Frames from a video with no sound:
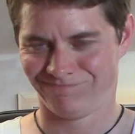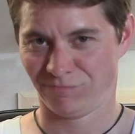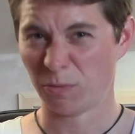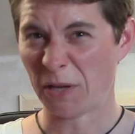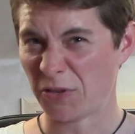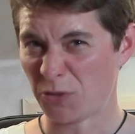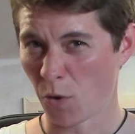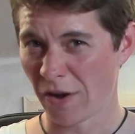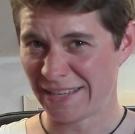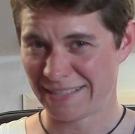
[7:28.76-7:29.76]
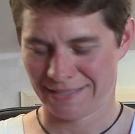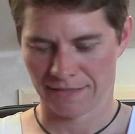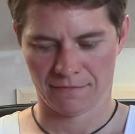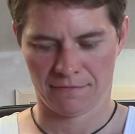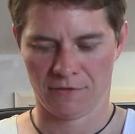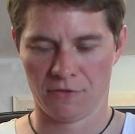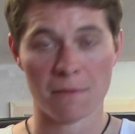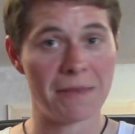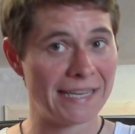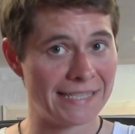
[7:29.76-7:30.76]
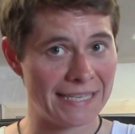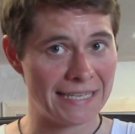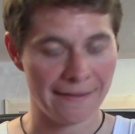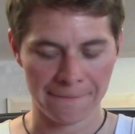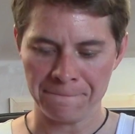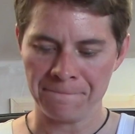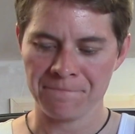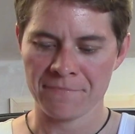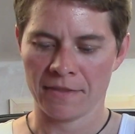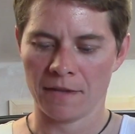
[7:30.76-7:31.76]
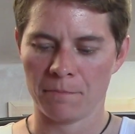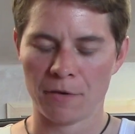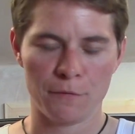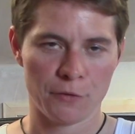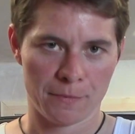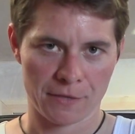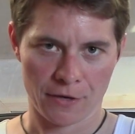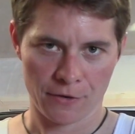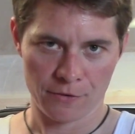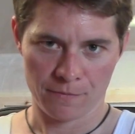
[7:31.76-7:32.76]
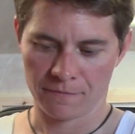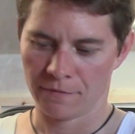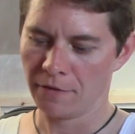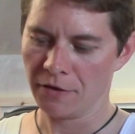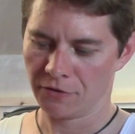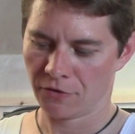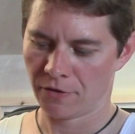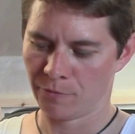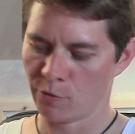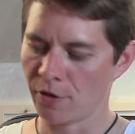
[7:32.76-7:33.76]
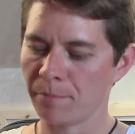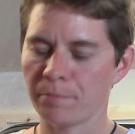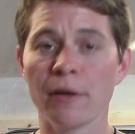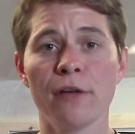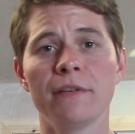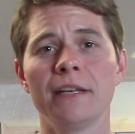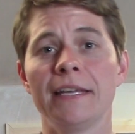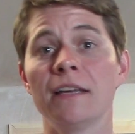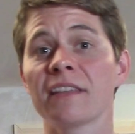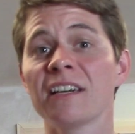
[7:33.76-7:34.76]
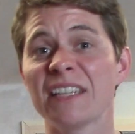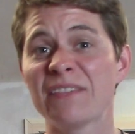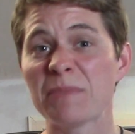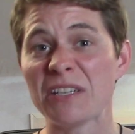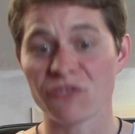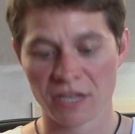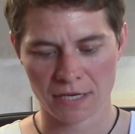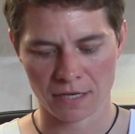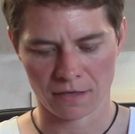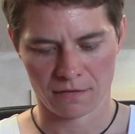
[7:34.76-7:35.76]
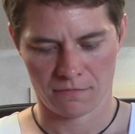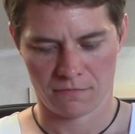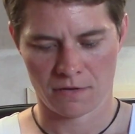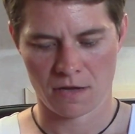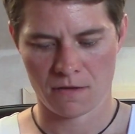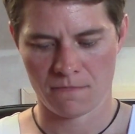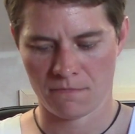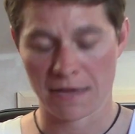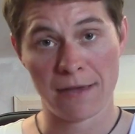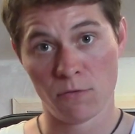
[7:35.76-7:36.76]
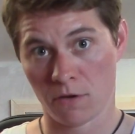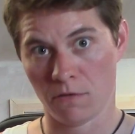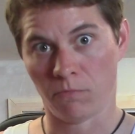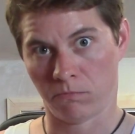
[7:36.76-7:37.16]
probably only twice because I'm lazy. Both times at home. First time worked perfectly. I think I'd even been drinking alcohol,